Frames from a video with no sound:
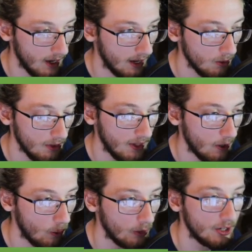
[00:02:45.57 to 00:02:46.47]
I don't think
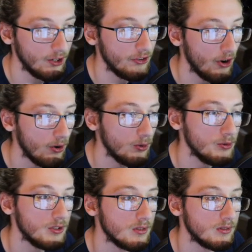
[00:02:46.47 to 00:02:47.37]
Orchid
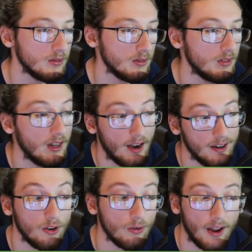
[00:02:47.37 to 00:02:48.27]
knows that I
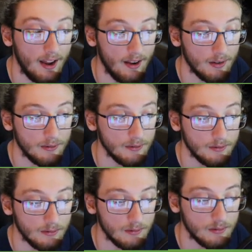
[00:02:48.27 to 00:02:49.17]
don't have
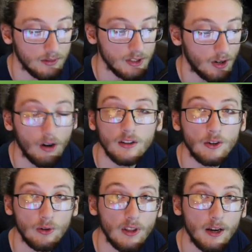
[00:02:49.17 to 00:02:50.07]
Scarlet
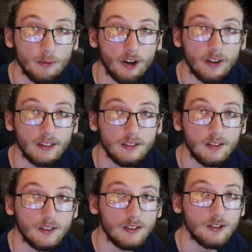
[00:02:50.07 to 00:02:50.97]
or Library.
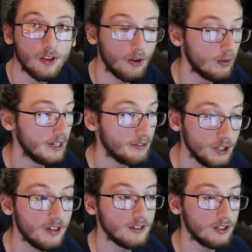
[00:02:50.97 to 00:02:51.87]
So if she
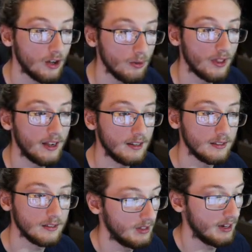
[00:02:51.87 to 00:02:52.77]
doesn't know that,
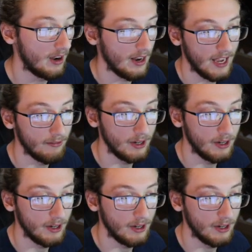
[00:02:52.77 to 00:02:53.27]
then I have an